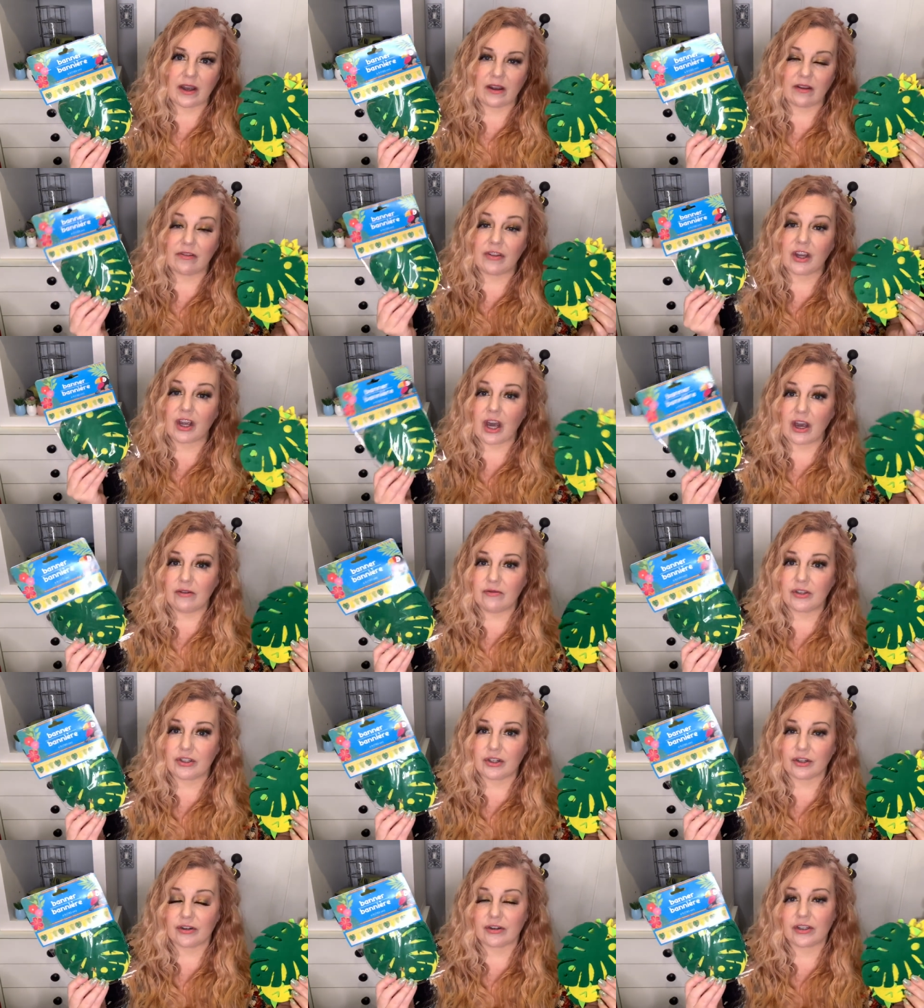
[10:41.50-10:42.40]
the
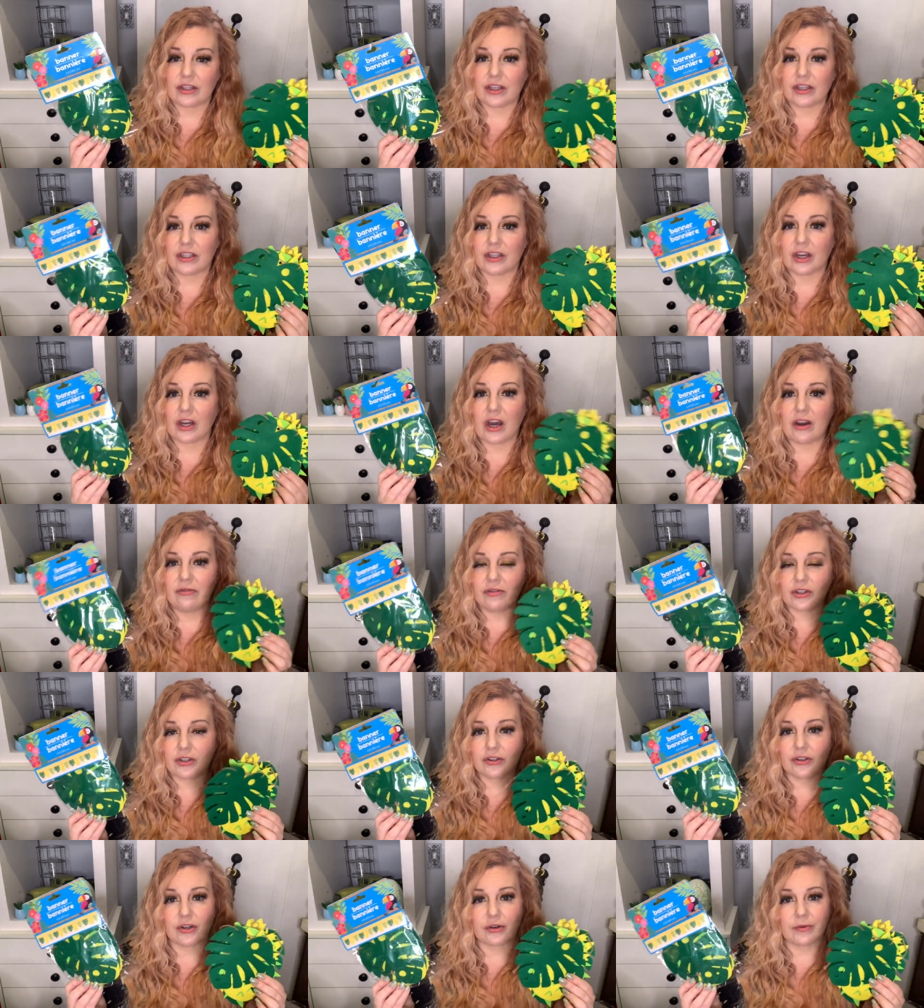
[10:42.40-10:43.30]
coasters, because the
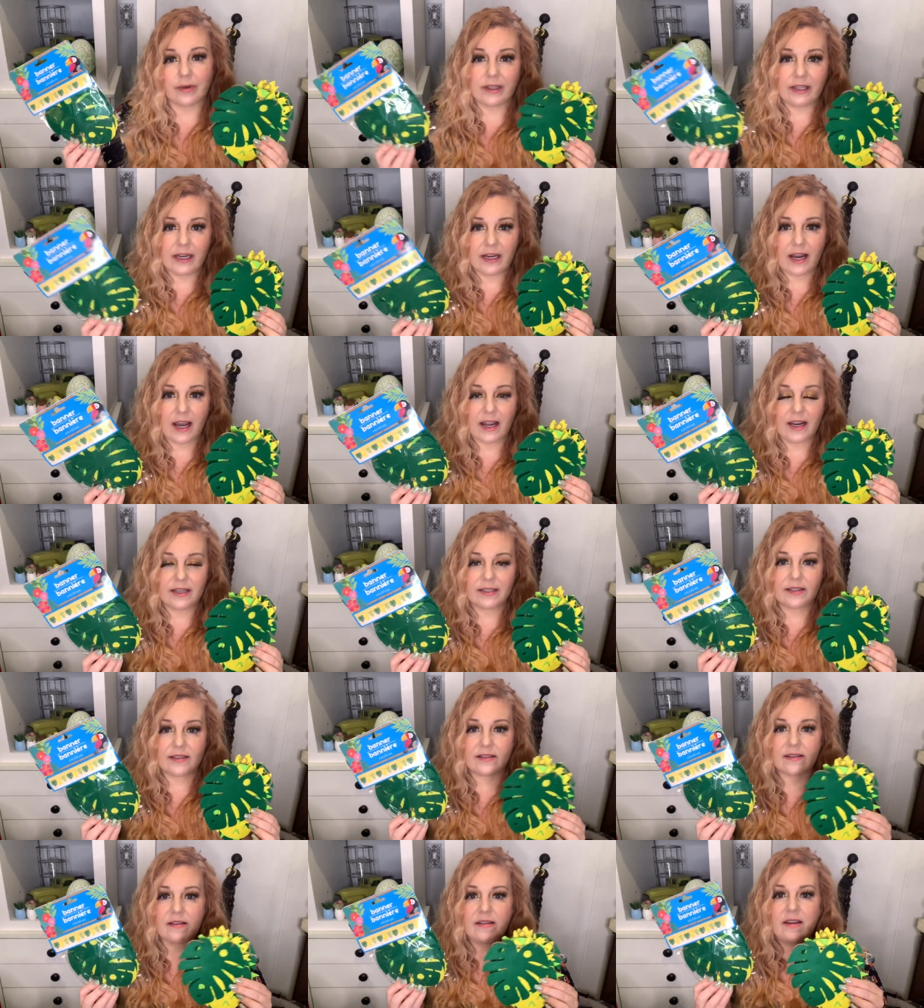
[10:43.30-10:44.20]
coasters are really nice
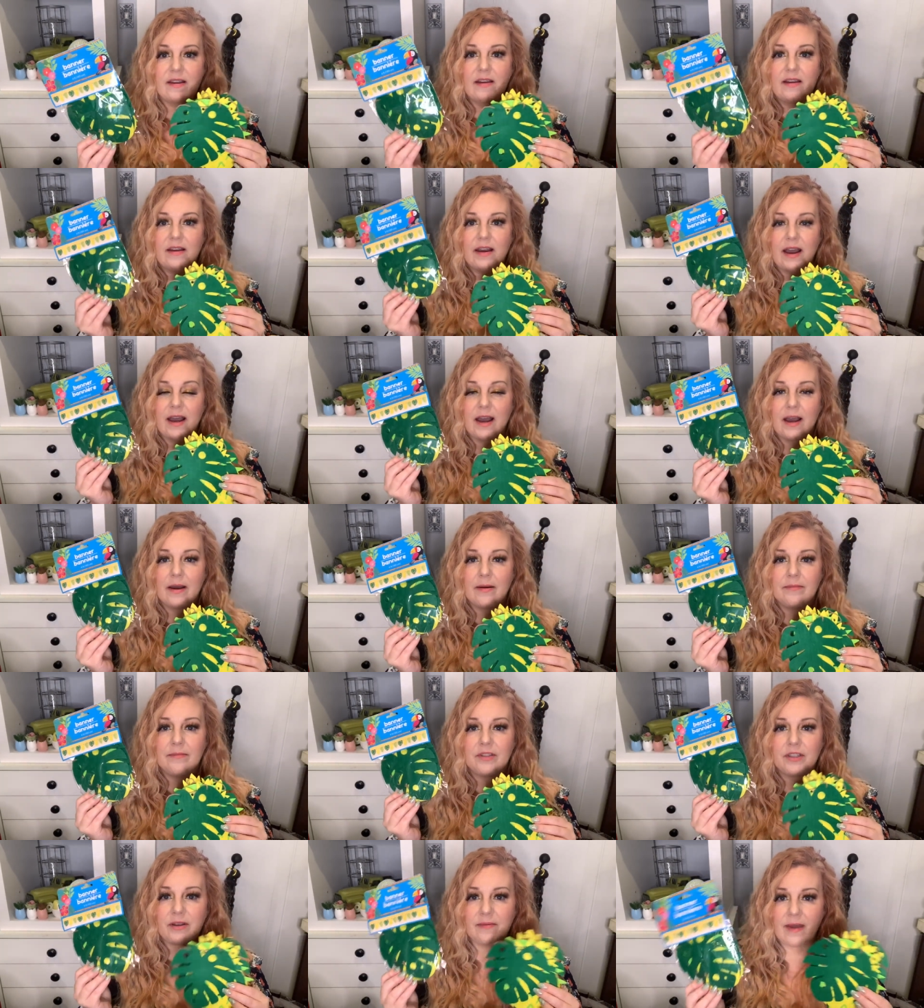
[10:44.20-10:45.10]

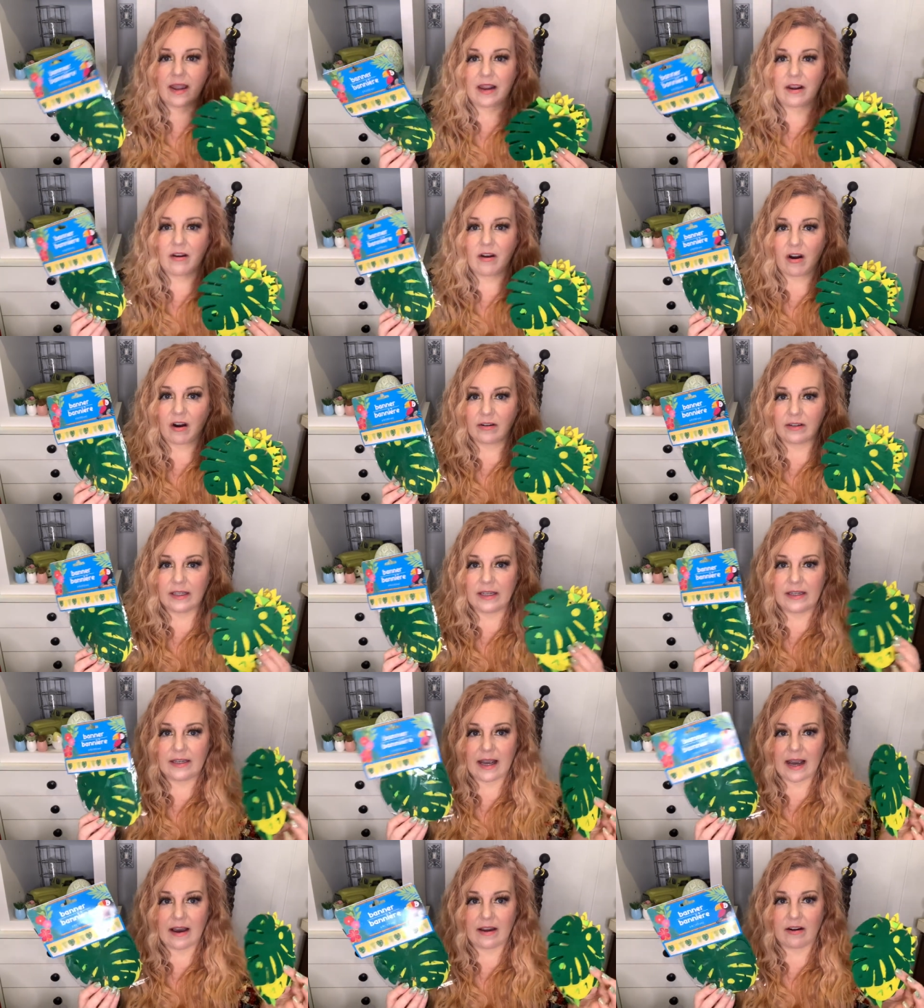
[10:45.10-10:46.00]
to make
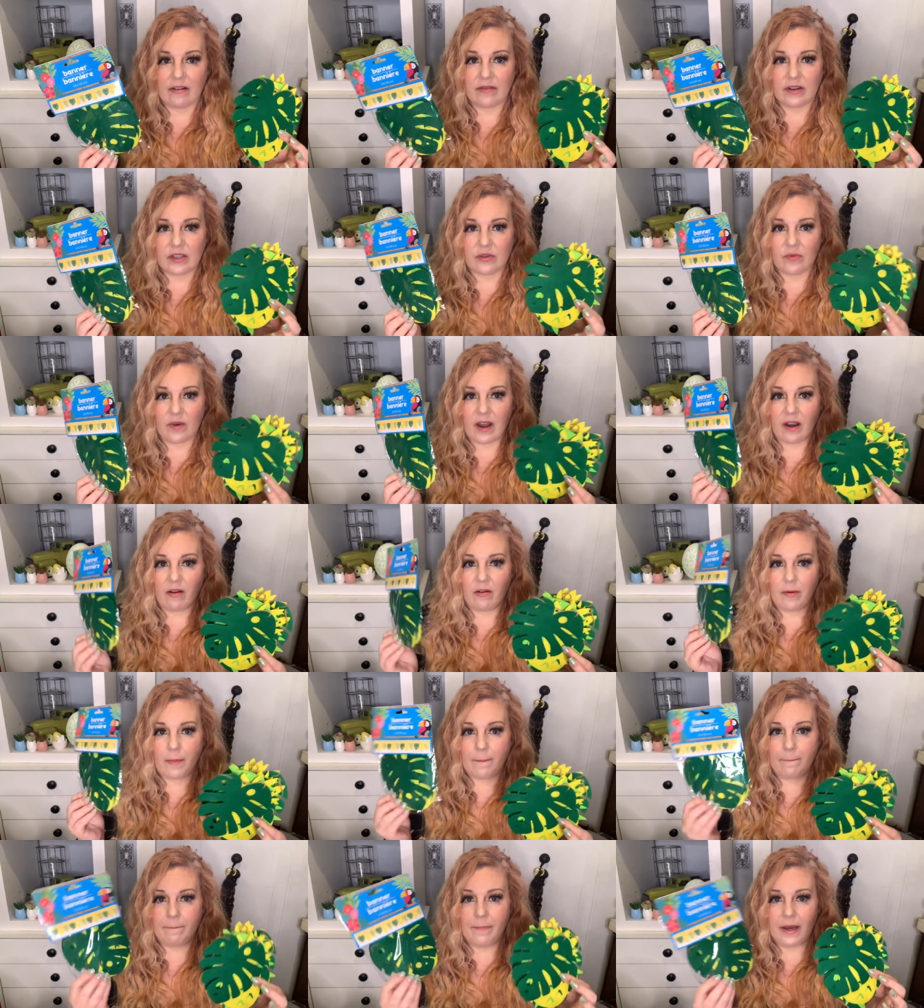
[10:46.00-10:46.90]
garland out of as well.
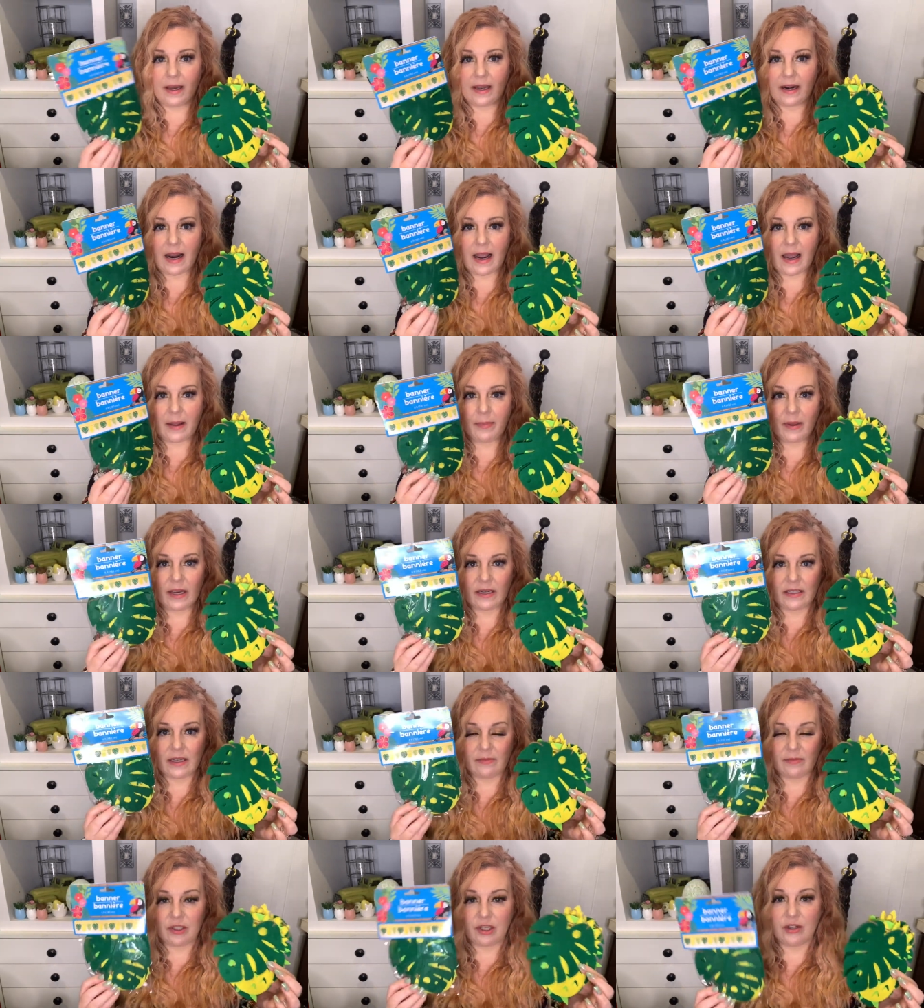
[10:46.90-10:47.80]
But I picked
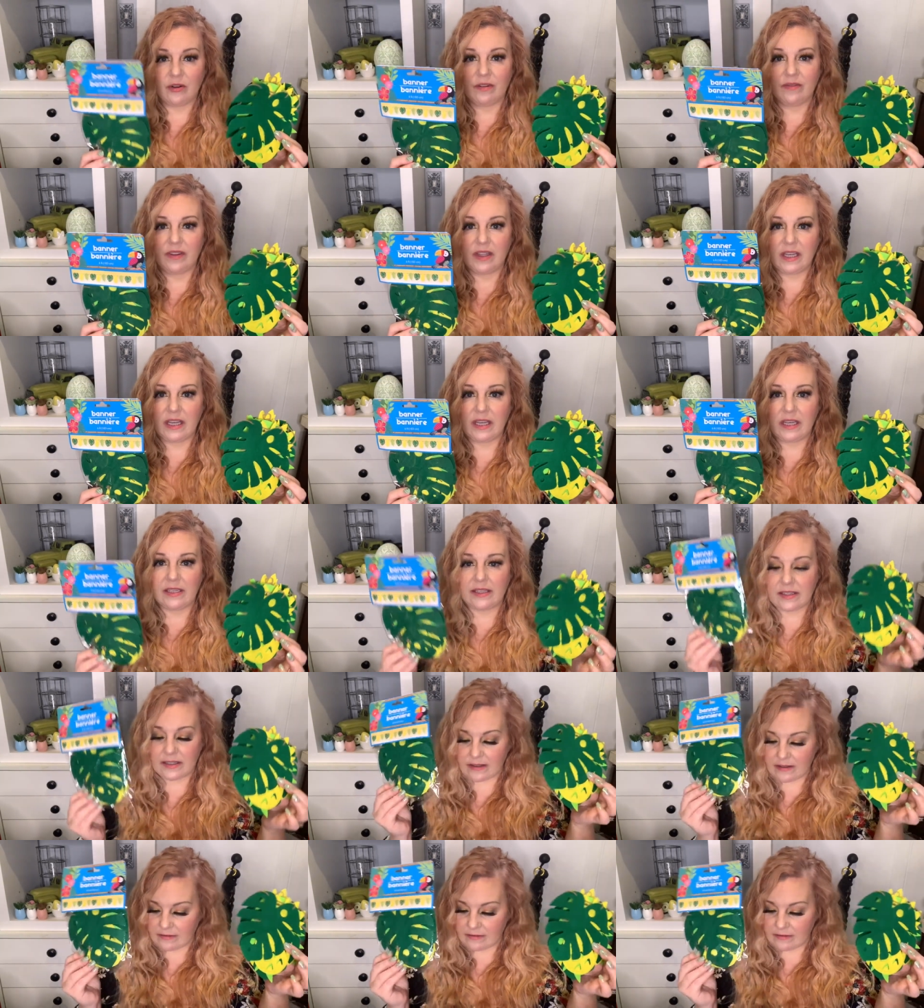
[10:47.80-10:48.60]
up two of these.